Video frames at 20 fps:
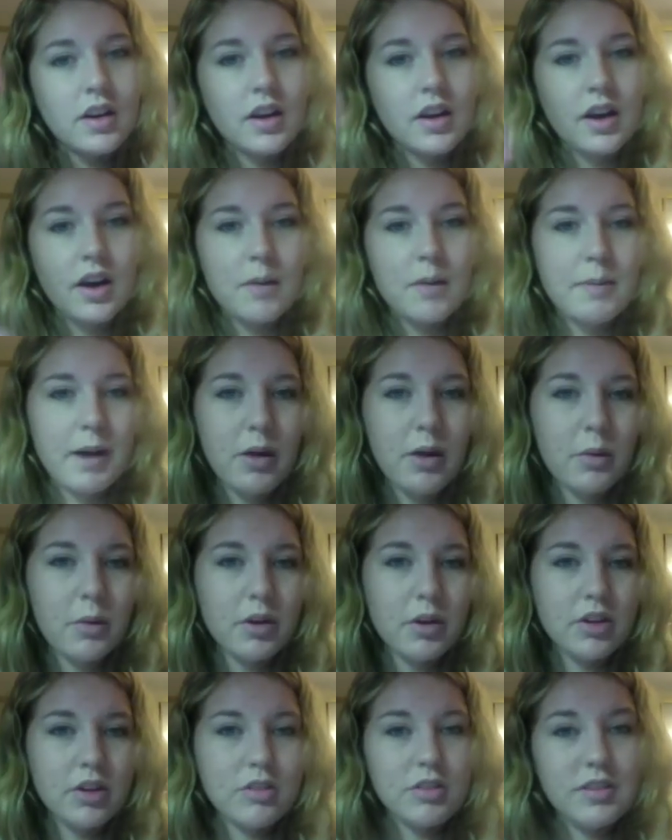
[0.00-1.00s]
about
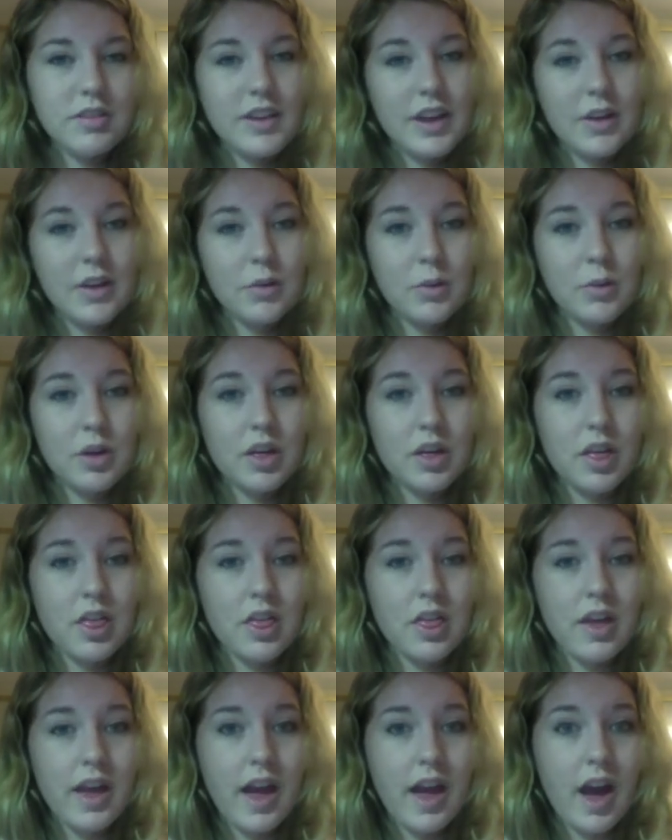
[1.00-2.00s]
where you stand with
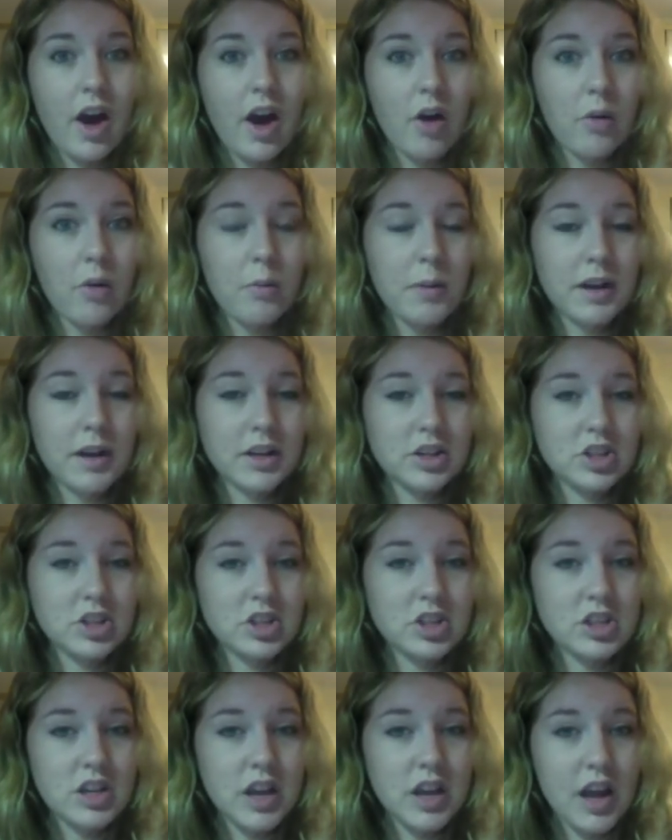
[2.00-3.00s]
how much
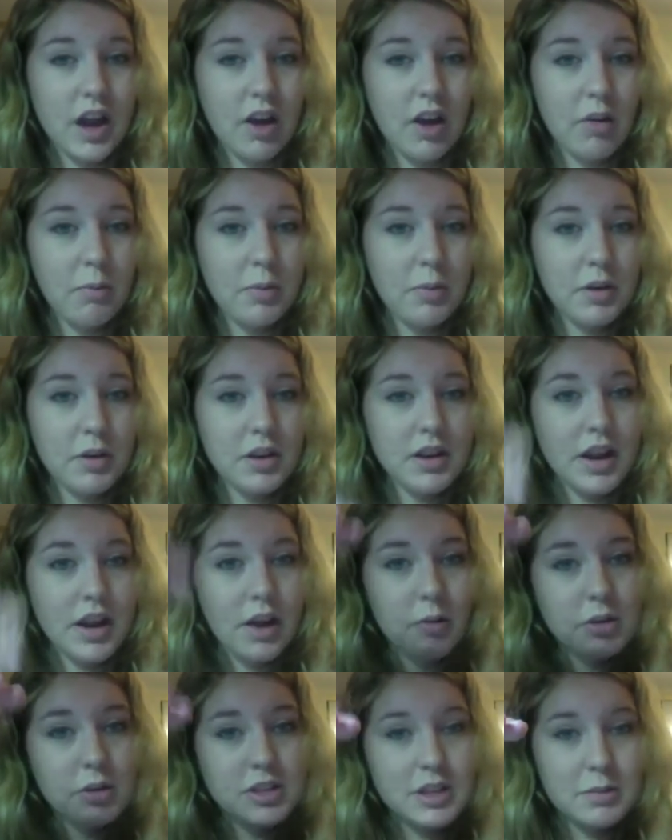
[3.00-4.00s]
output and
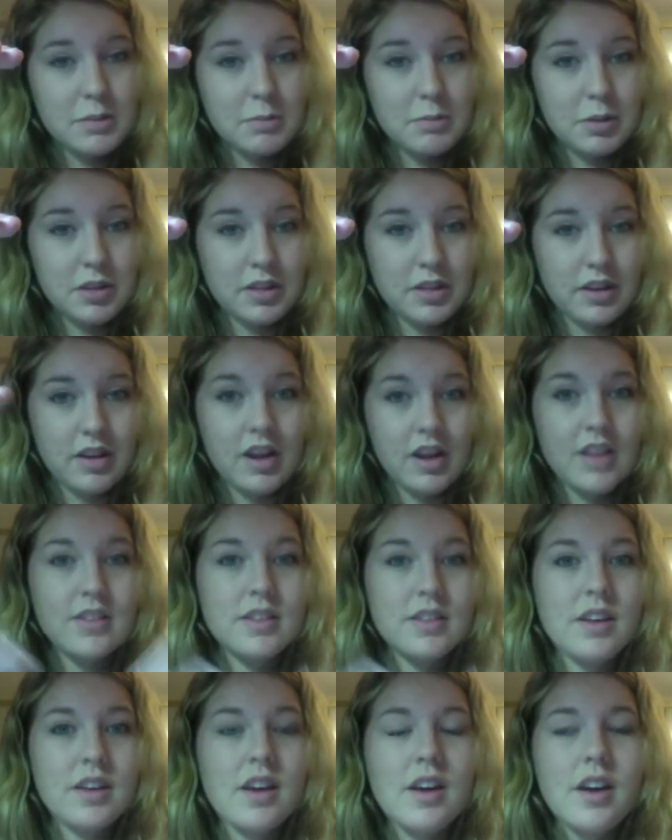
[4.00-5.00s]
how much input there is.
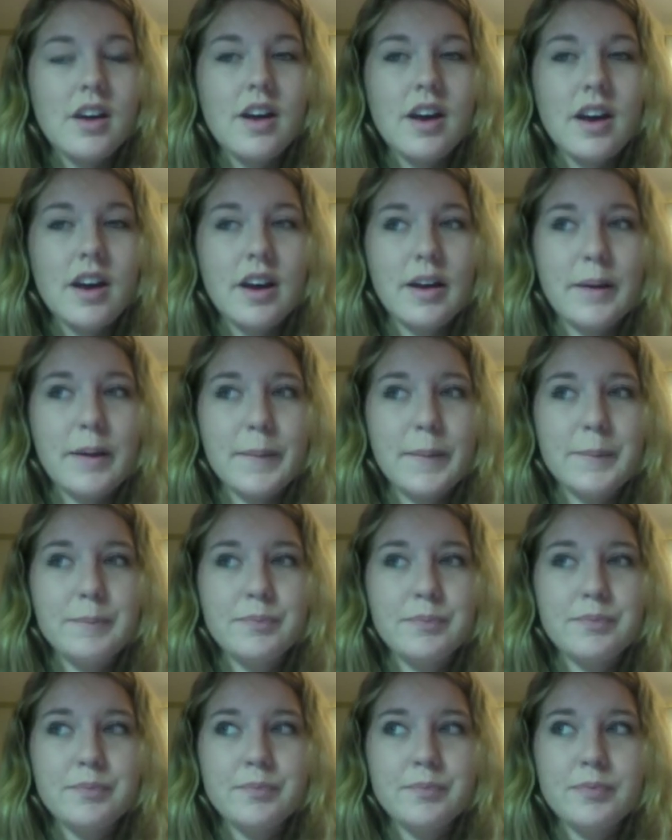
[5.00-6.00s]

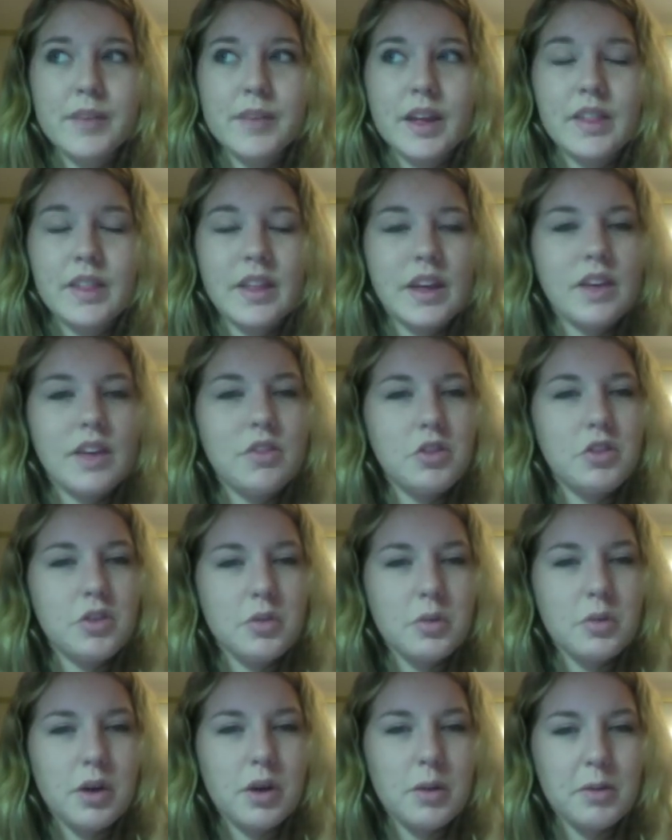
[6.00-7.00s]
Um, and that gives
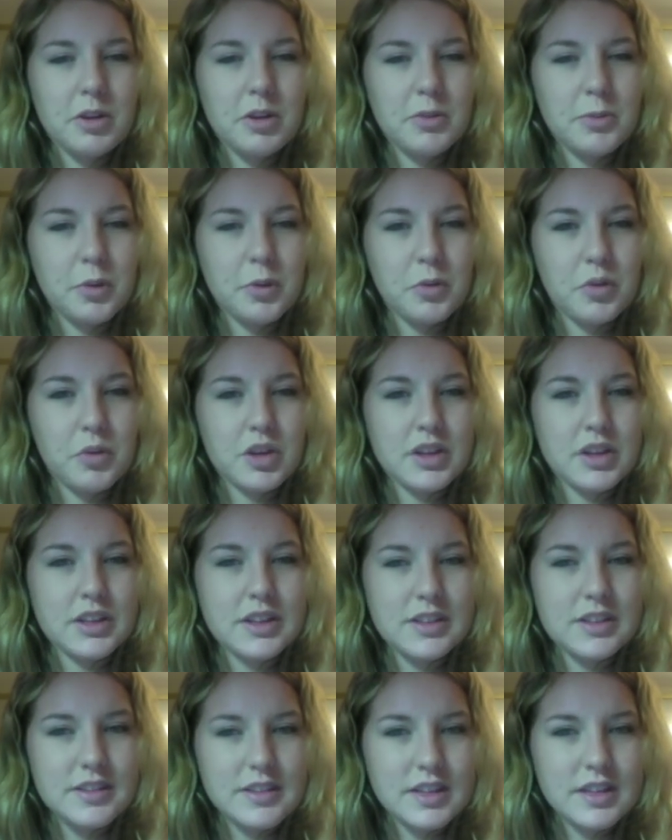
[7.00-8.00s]
you a much more
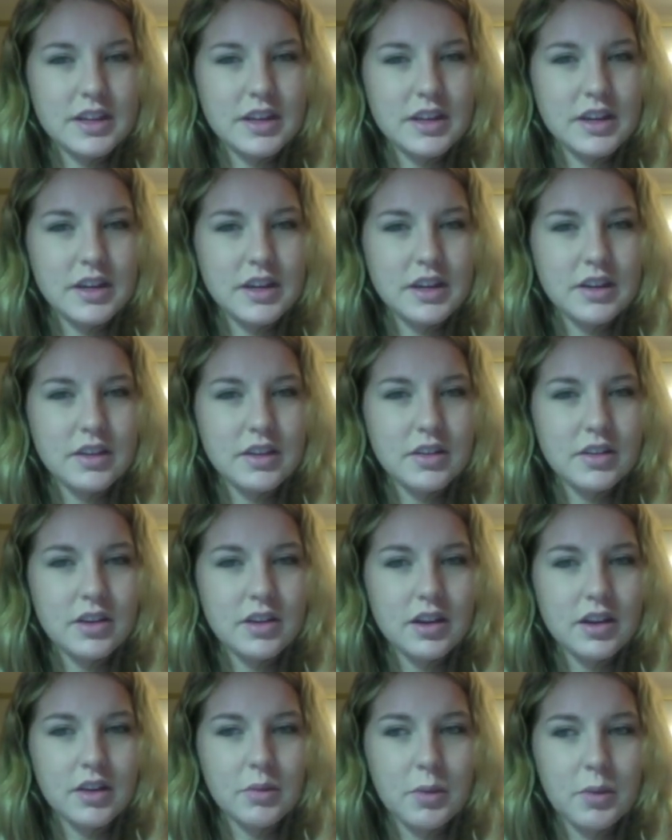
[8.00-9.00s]
realistic
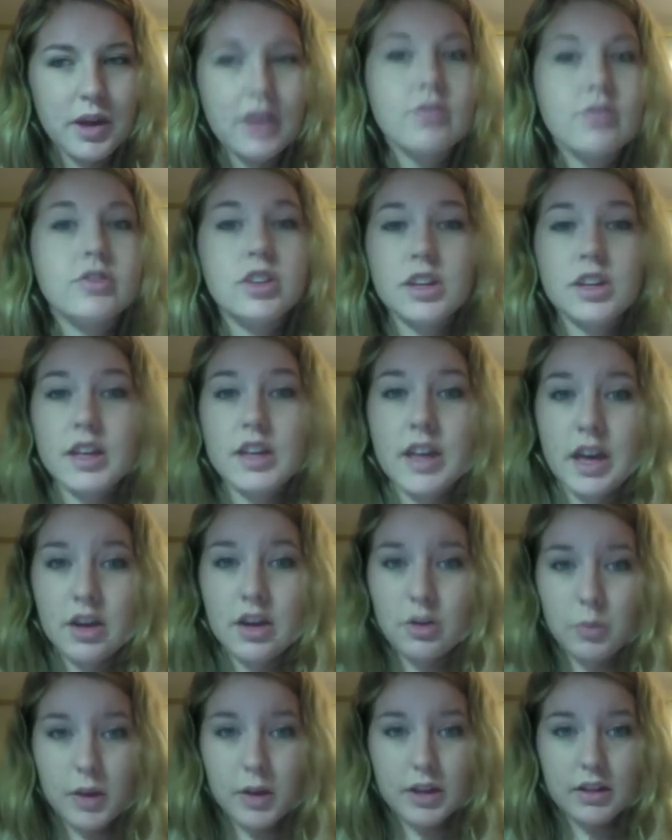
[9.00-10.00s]
way of looking at your weight